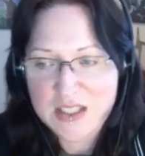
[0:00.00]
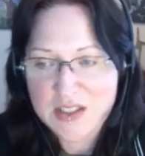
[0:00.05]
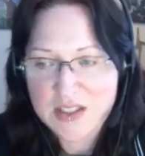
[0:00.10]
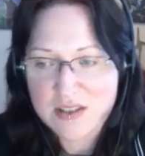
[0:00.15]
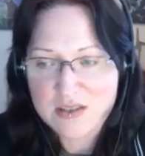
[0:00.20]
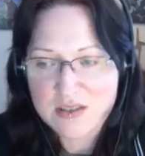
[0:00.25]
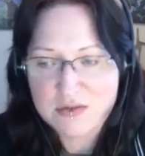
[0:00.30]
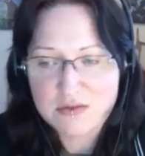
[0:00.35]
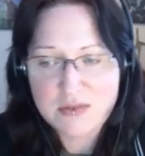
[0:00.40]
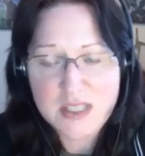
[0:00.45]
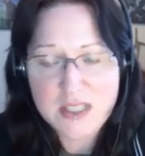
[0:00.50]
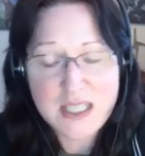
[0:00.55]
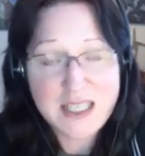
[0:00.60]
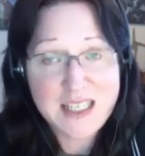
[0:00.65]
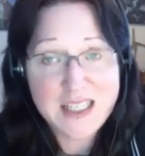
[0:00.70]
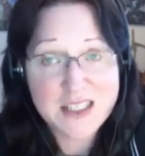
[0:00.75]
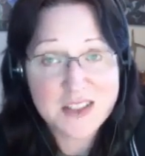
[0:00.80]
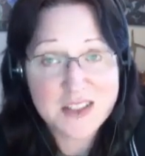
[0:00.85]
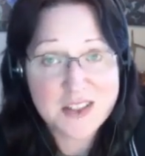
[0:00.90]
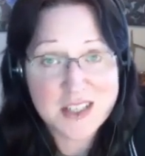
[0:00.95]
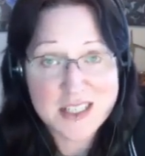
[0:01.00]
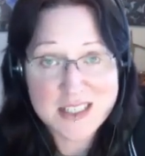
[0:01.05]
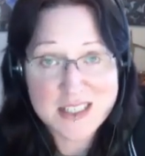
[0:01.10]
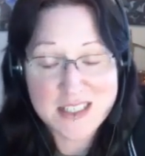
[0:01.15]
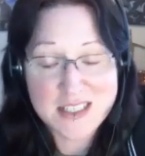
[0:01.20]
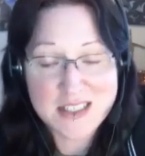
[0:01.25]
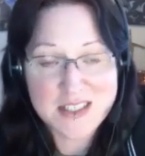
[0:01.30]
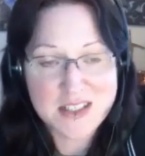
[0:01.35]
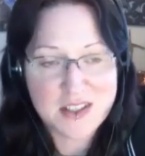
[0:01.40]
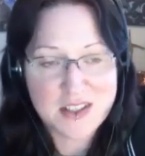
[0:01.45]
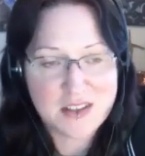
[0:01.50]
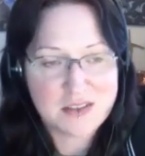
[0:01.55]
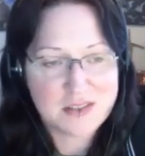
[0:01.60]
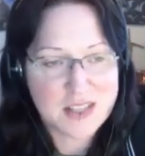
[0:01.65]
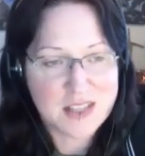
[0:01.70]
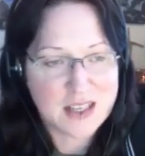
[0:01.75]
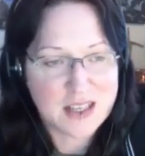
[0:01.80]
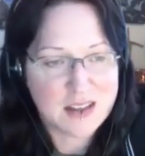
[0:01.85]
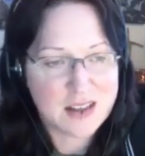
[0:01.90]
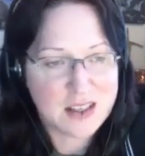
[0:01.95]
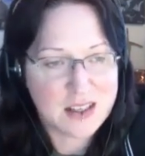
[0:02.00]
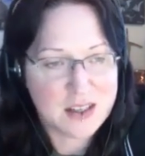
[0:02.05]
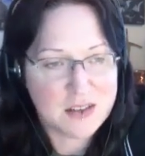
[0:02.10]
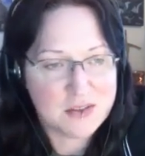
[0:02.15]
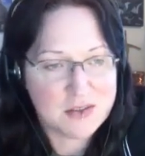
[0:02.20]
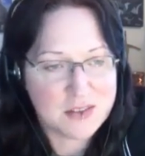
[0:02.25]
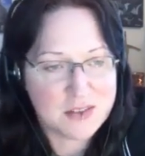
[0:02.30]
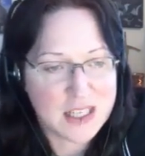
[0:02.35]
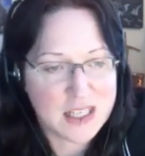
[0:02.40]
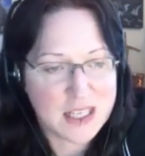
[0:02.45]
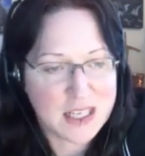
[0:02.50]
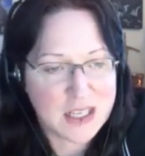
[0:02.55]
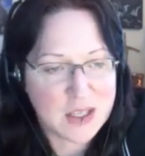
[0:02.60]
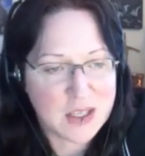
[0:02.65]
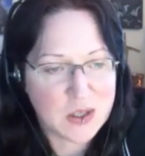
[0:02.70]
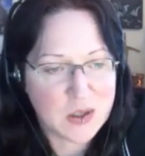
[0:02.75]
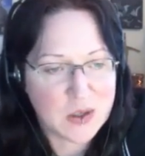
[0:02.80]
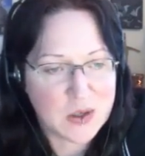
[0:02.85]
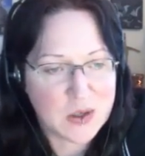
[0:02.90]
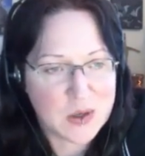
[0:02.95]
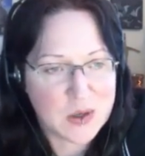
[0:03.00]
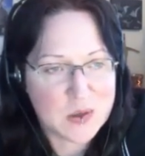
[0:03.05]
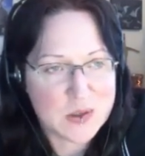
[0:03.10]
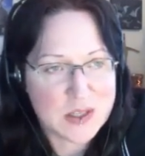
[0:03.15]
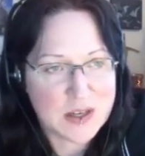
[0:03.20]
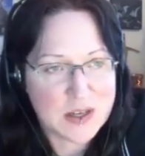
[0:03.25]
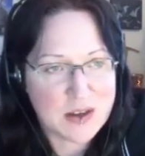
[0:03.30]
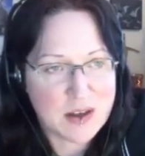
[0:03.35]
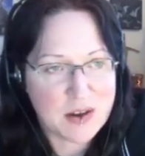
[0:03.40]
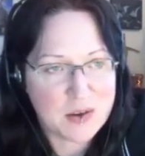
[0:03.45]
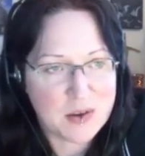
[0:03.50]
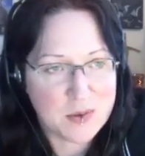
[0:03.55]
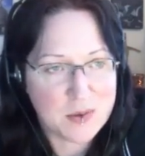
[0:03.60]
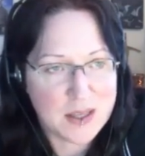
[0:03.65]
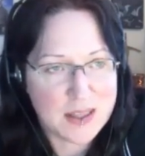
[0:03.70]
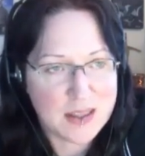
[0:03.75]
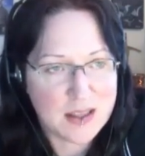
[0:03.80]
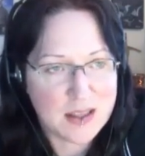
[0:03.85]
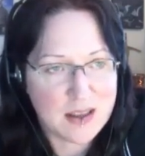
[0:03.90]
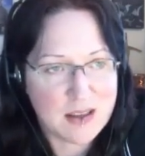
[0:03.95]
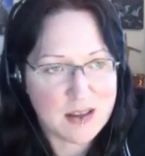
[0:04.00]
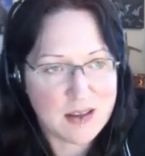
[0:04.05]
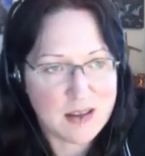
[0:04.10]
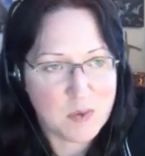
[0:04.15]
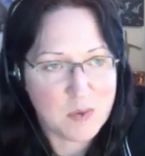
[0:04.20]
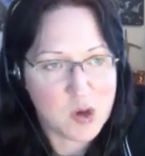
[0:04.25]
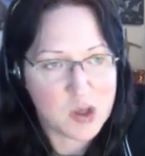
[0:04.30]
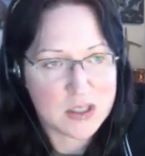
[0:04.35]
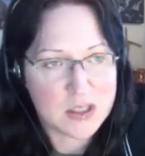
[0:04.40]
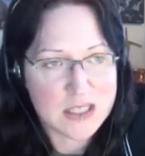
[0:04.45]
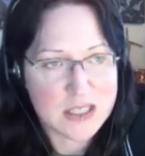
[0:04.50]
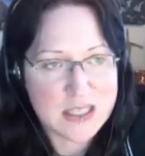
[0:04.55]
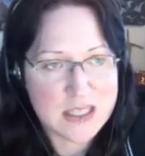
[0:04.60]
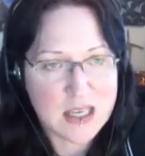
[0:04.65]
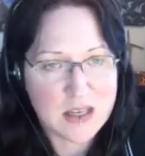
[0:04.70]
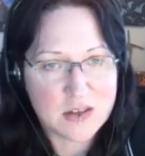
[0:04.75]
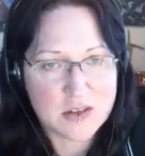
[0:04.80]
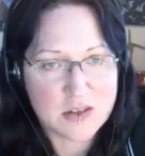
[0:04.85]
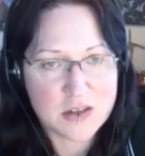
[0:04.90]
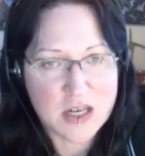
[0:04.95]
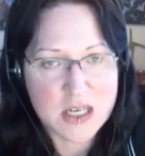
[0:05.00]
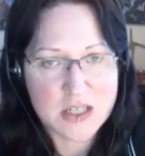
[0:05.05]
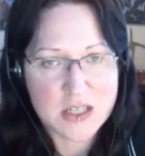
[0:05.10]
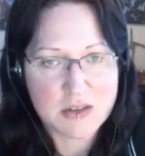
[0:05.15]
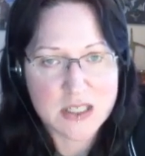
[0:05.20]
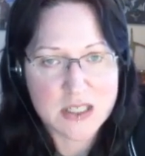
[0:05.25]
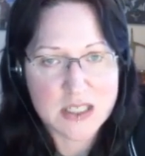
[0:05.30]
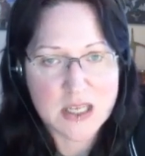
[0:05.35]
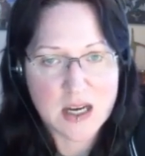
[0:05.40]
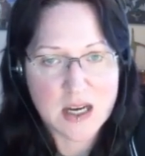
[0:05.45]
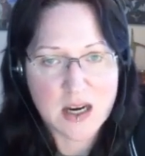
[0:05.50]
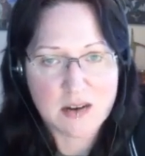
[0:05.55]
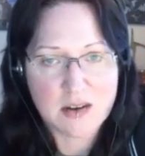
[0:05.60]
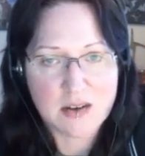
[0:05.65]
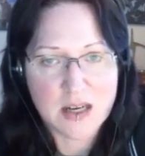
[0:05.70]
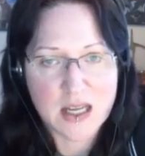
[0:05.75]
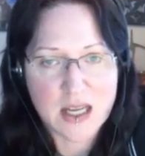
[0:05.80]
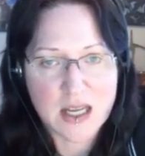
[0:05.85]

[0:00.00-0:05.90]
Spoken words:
it's really interesting stuff that kind of like goes along with all this hidden treasure at Tara,